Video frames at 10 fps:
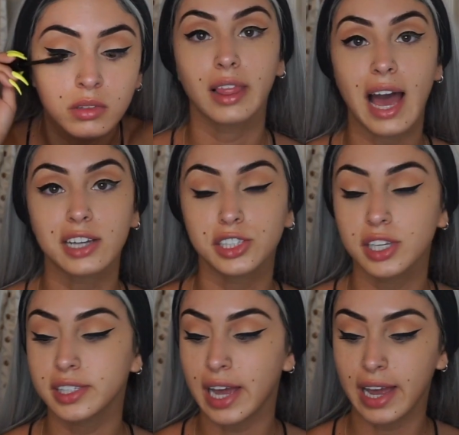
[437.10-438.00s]

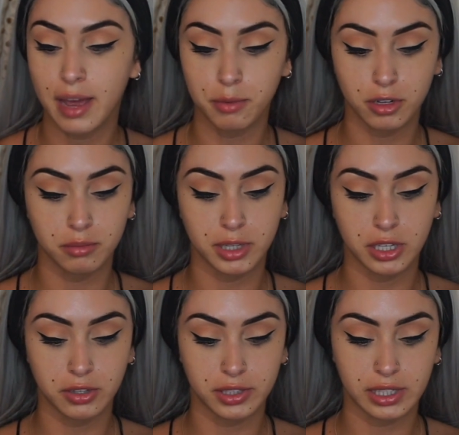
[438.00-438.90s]
Lashes, I am going to be
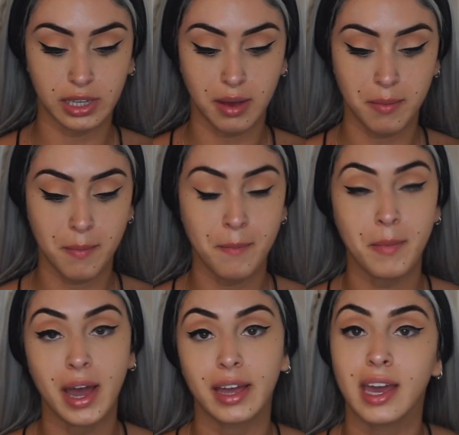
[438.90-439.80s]
using
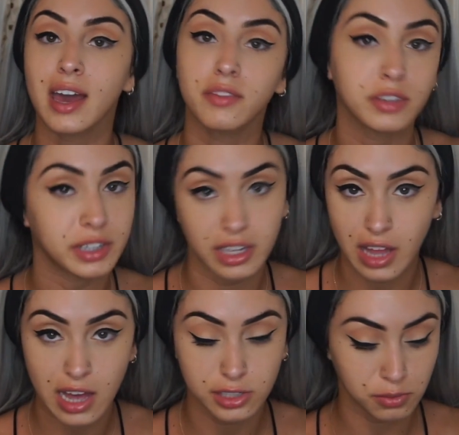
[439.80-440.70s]
my everyday
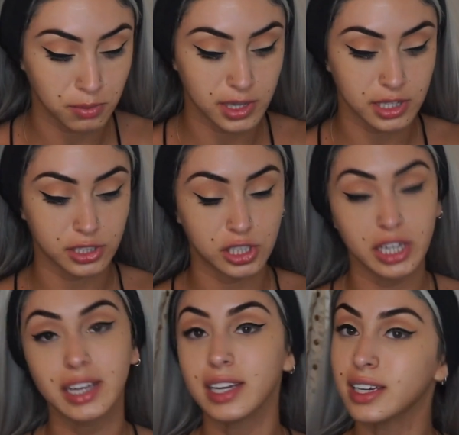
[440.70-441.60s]
lash, which
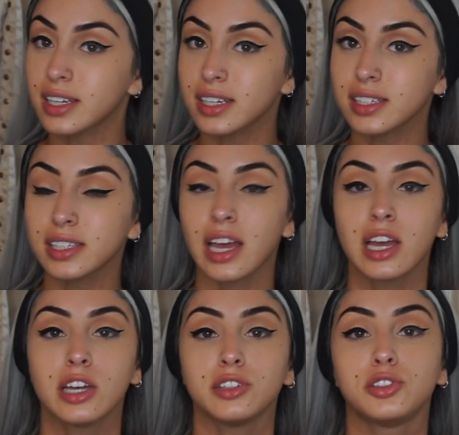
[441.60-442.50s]
is
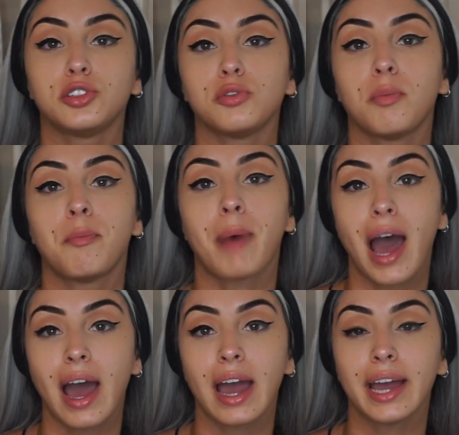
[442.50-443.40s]

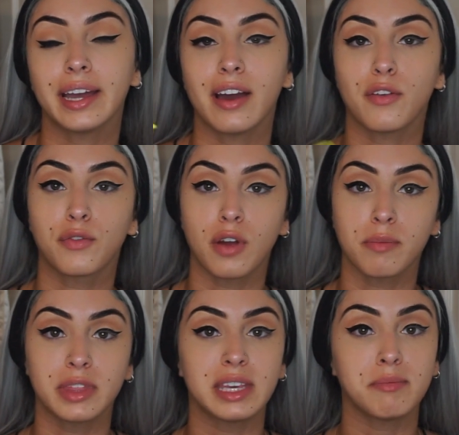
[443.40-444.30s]
Dubai
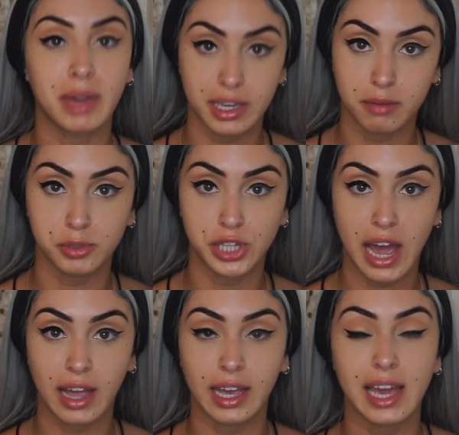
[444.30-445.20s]
from the Makeup
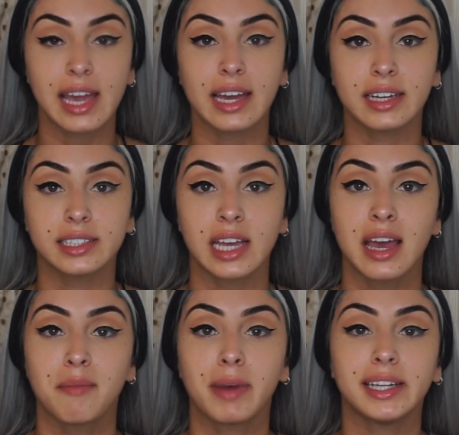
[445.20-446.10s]
Shack, and
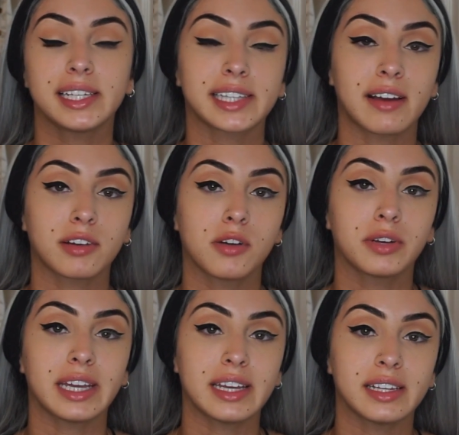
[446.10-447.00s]
my discount
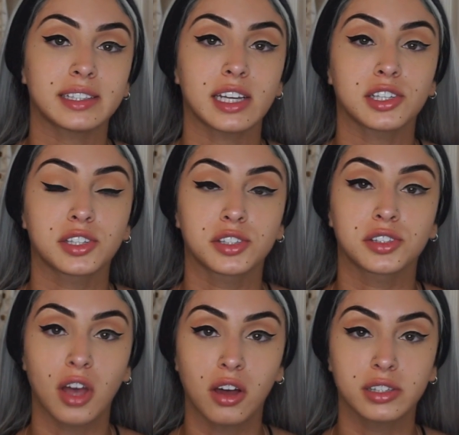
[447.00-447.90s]
code is
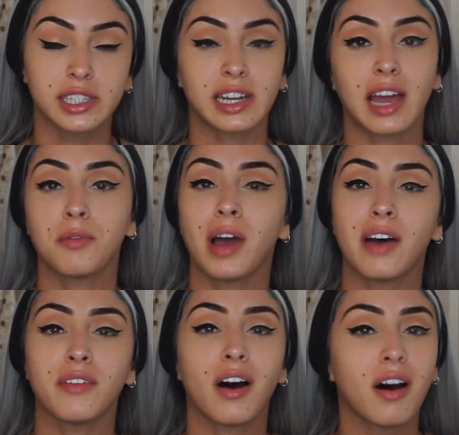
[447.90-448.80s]
SALT, and I will
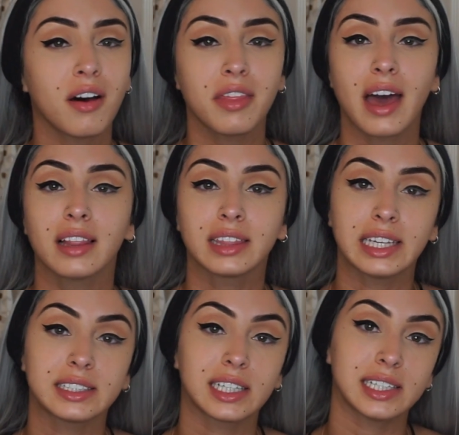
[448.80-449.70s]
have all that
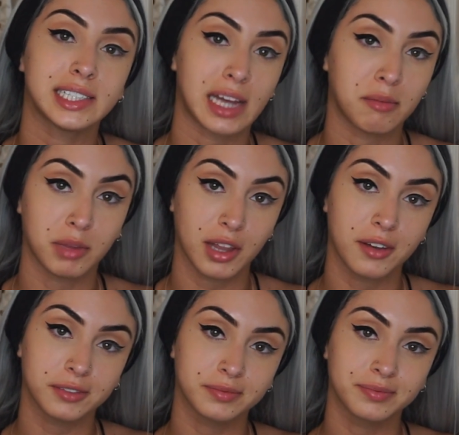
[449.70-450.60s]
linked down below.